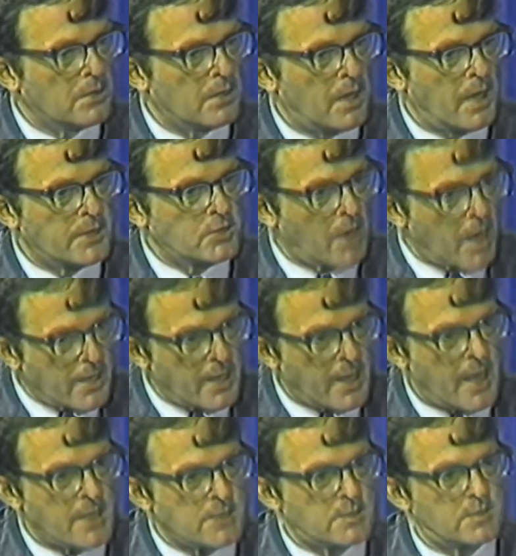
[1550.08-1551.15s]
I try to
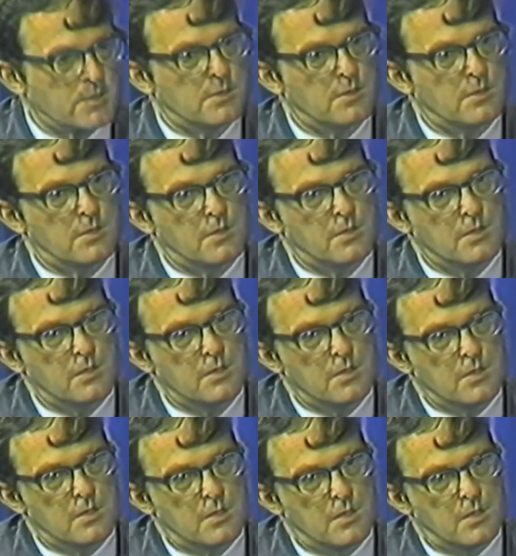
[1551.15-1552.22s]
ask the
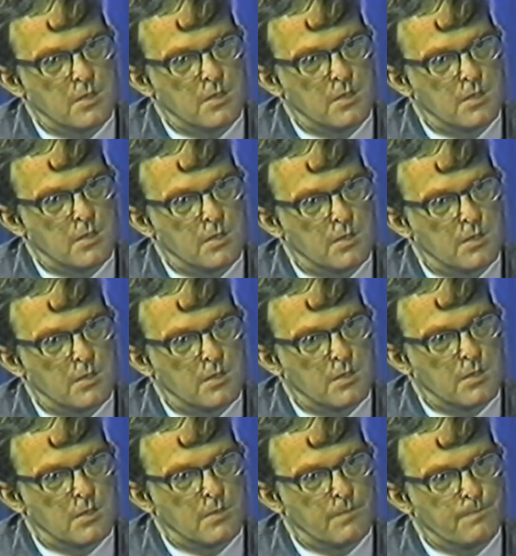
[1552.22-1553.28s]

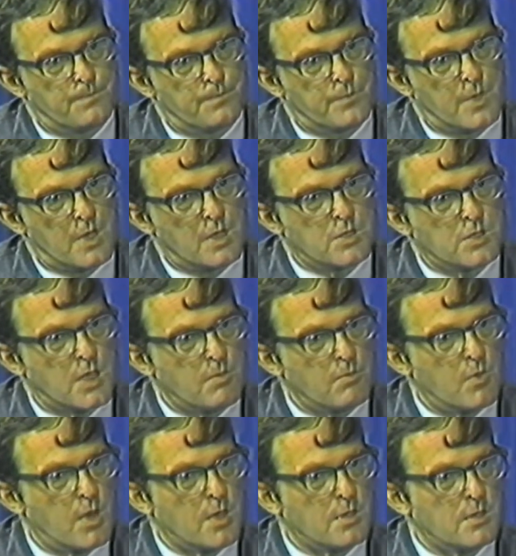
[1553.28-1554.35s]
a
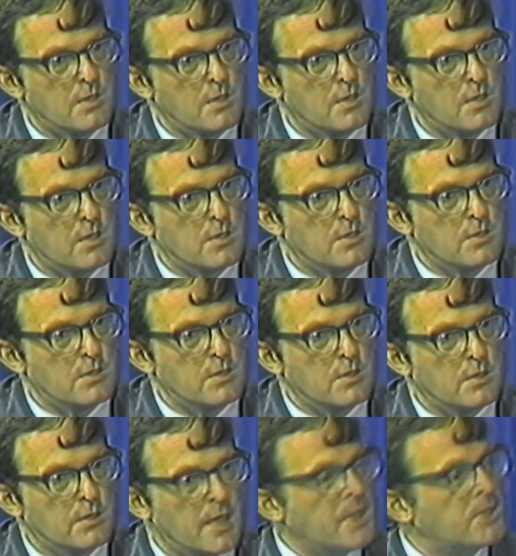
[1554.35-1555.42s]
somewhat
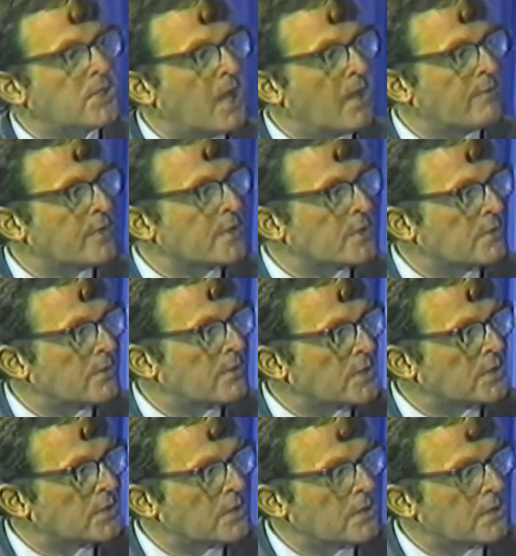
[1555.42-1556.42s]
less obvious question.